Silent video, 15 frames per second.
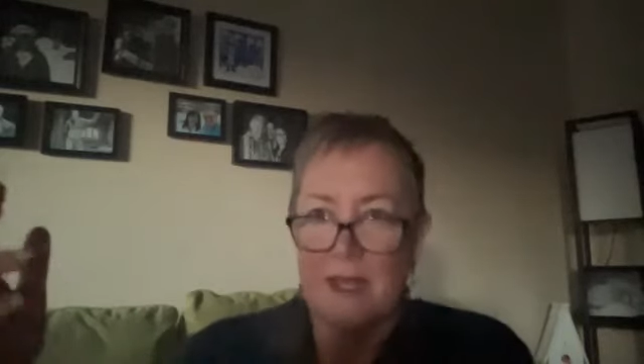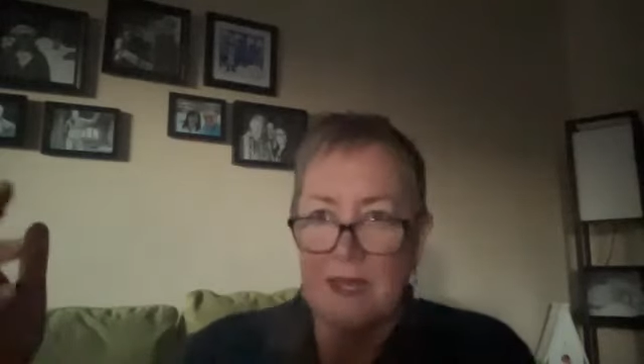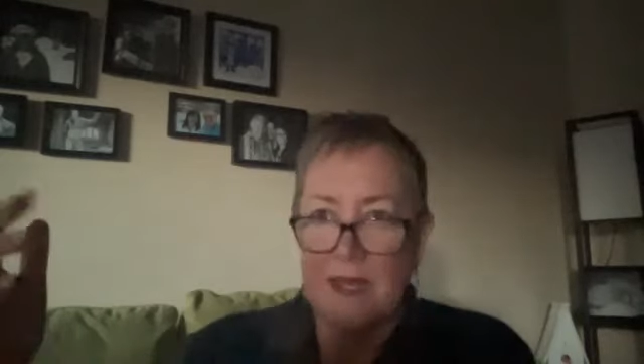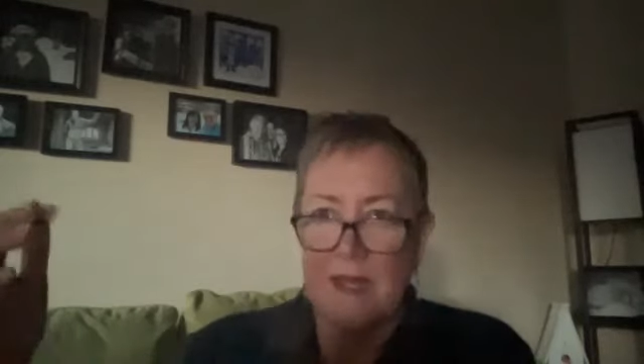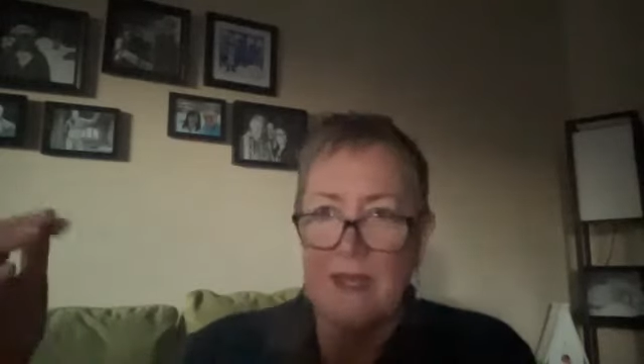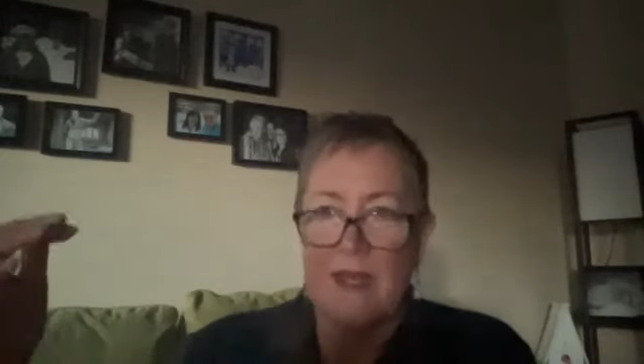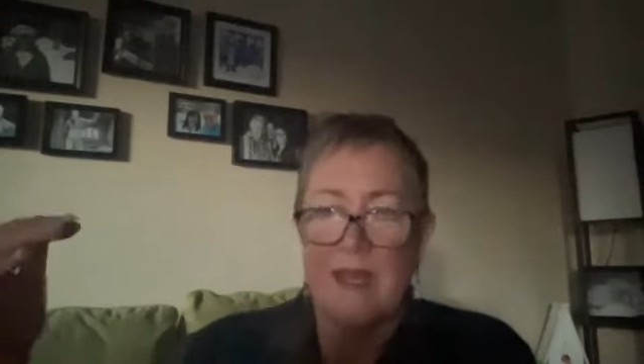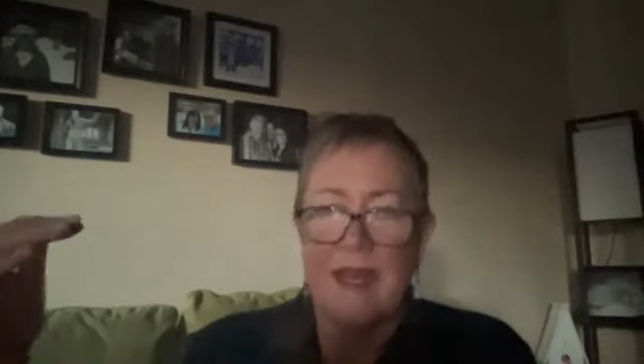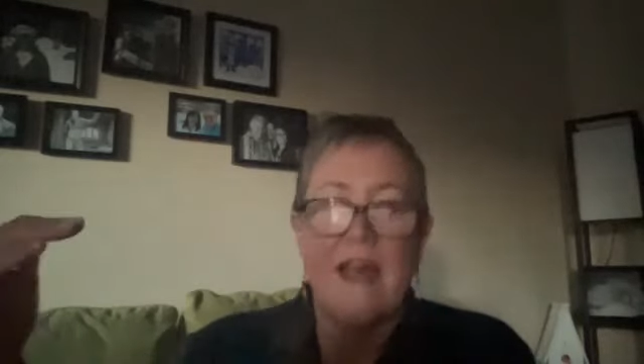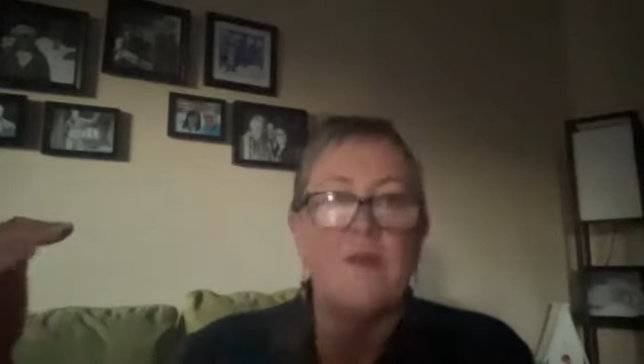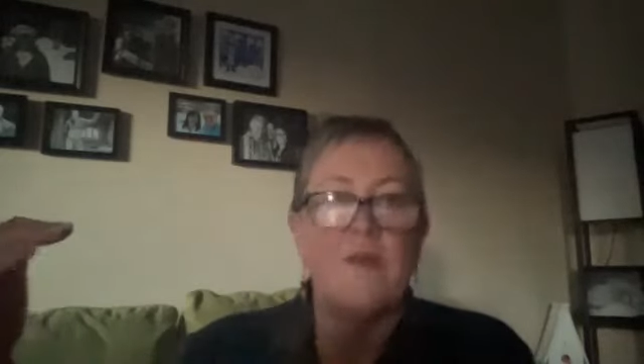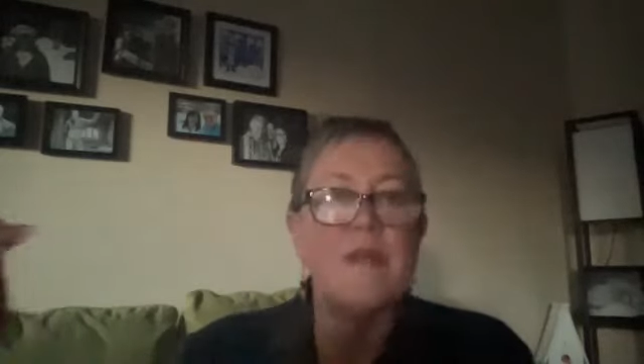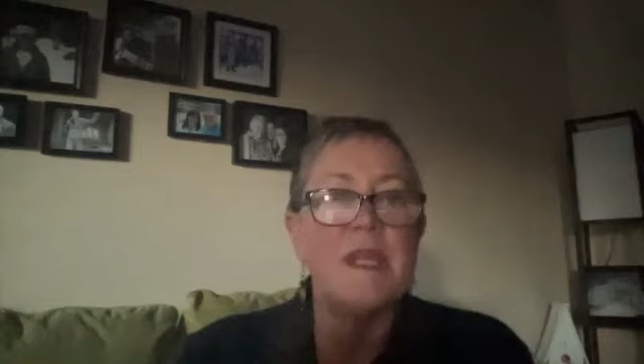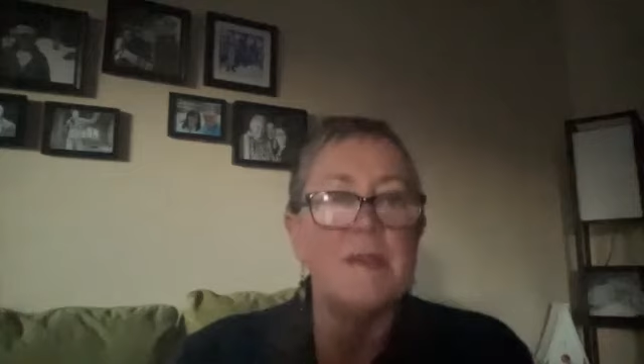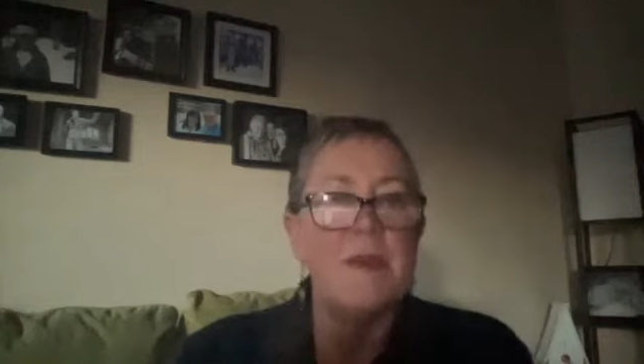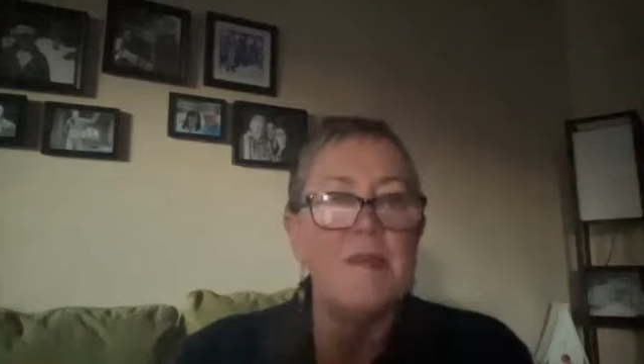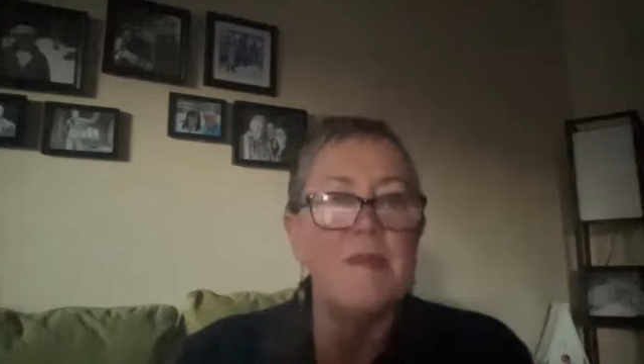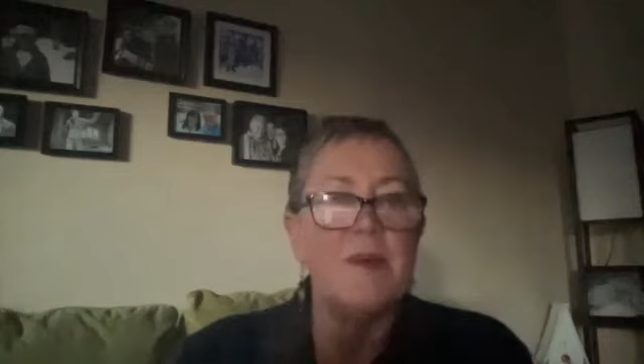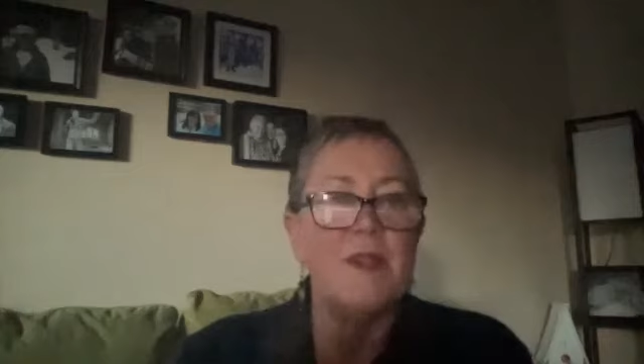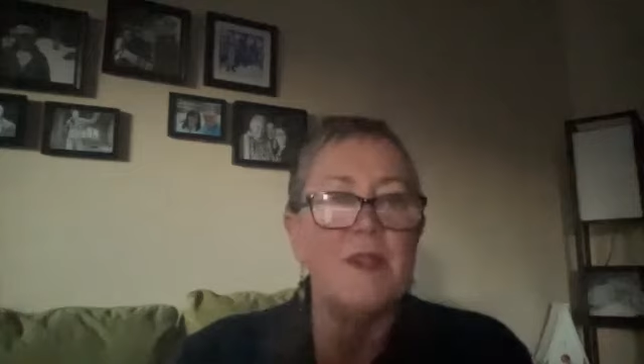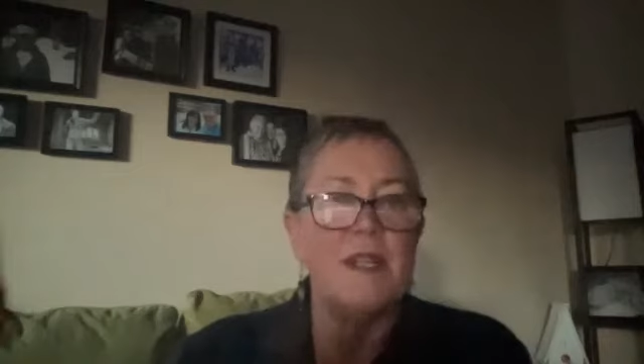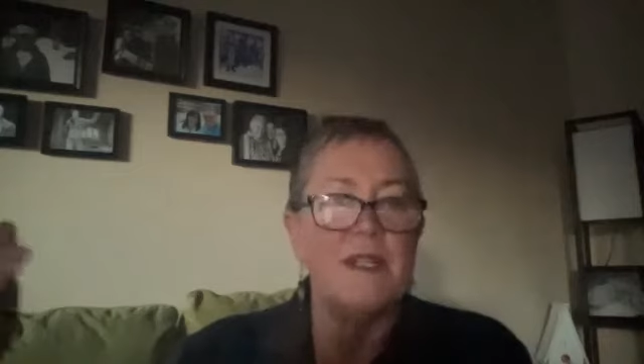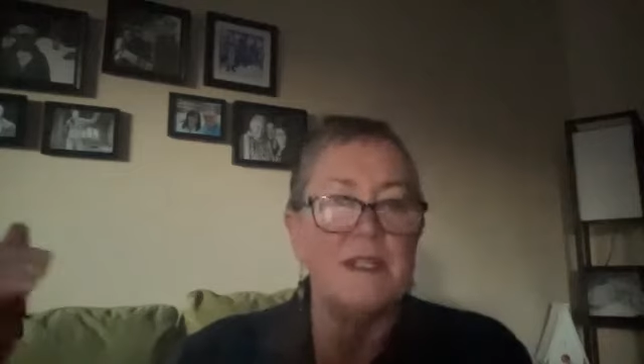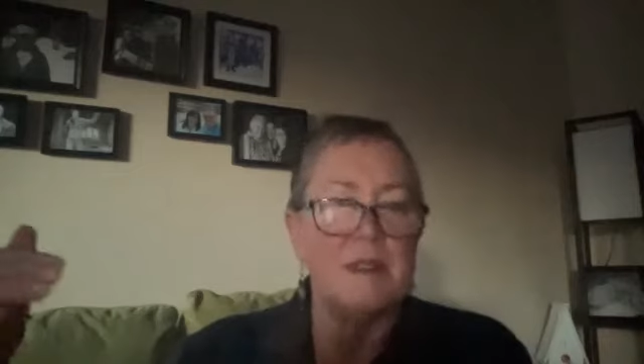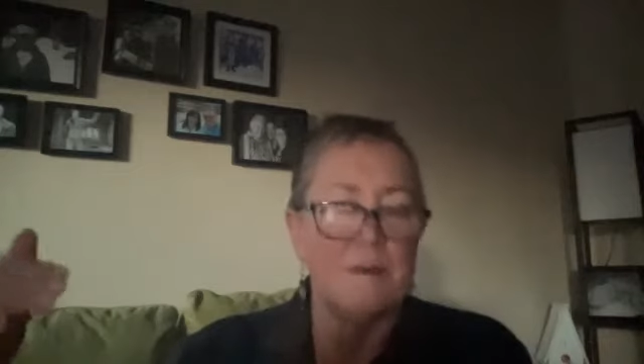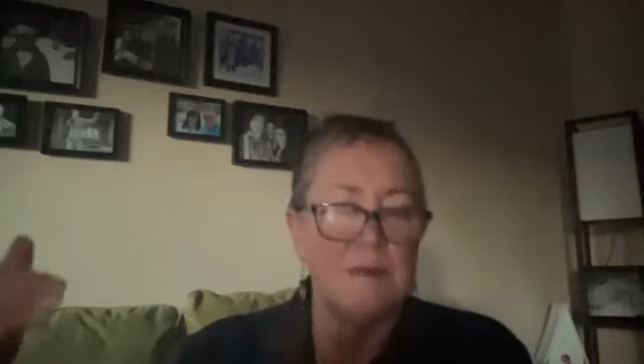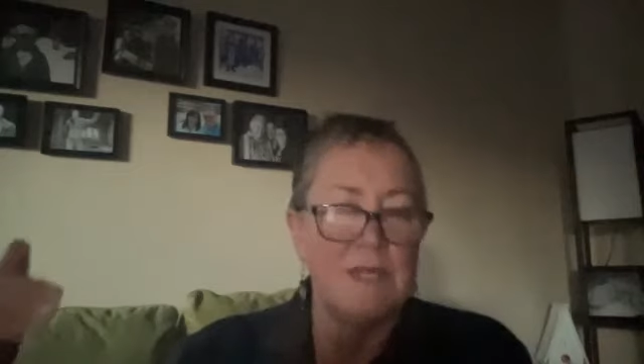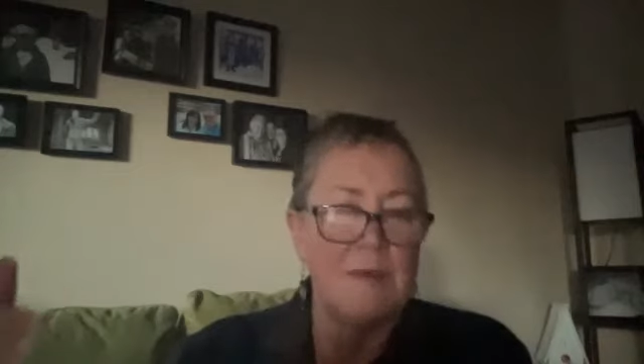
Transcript: how many people and some